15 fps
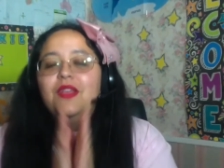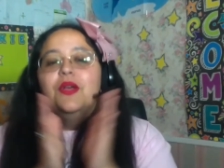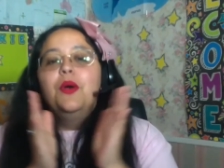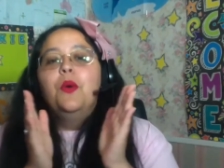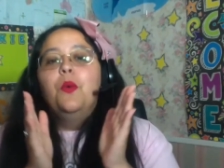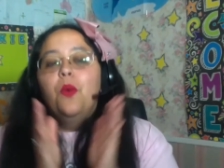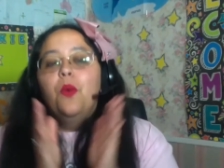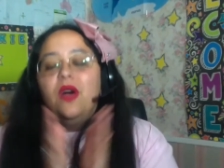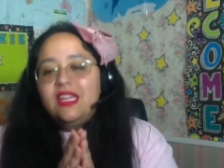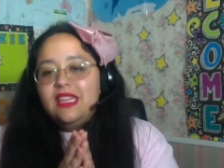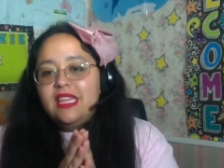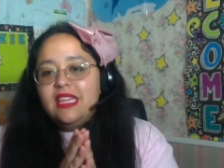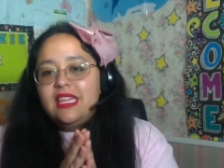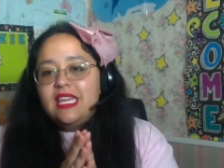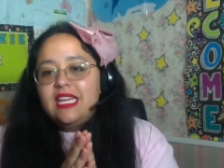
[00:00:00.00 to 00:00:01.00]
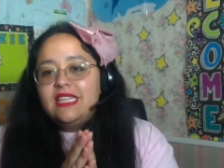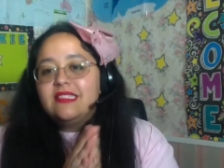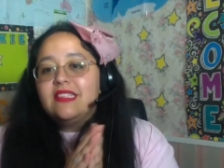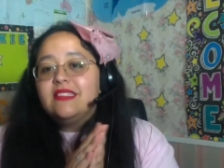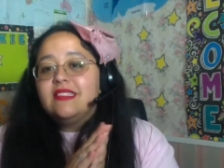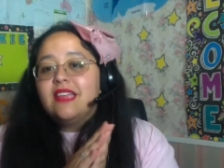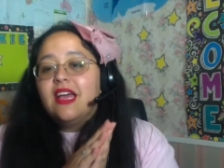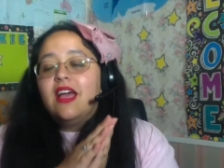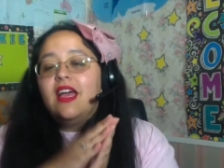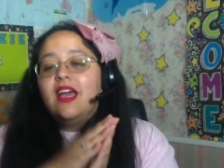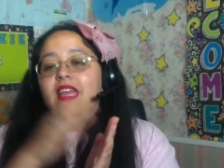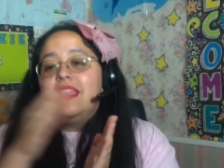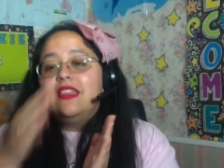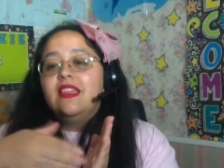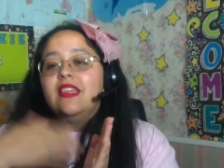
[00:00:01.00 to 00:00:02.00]
One of the things is
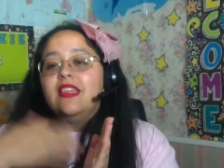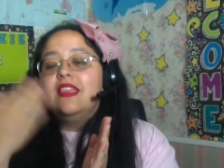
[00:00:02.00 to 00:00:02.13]
in